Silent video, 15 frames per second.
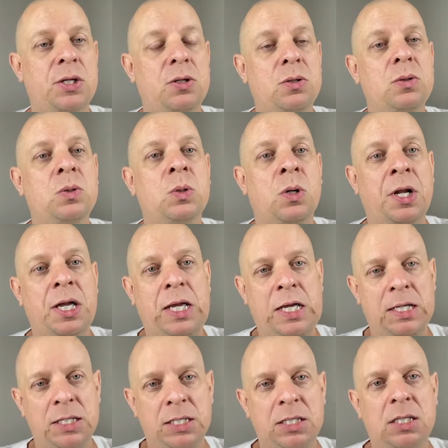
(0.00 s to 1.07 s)
do on a
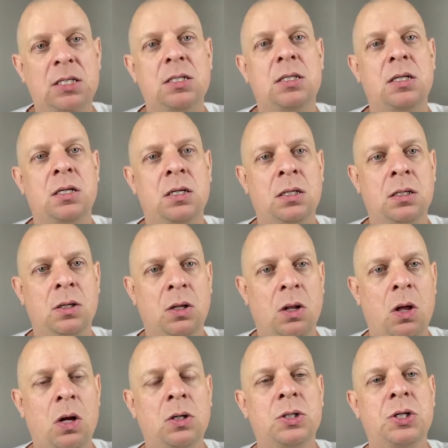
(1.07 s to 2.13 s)
consistent
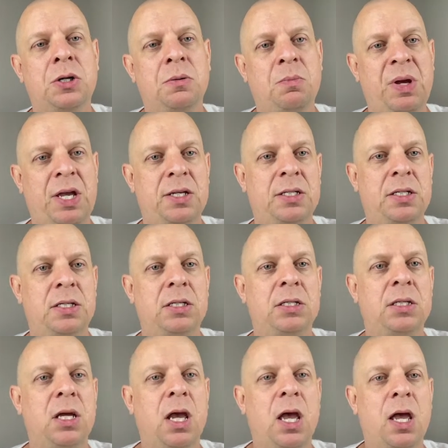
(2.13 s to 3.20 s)
long-term basis,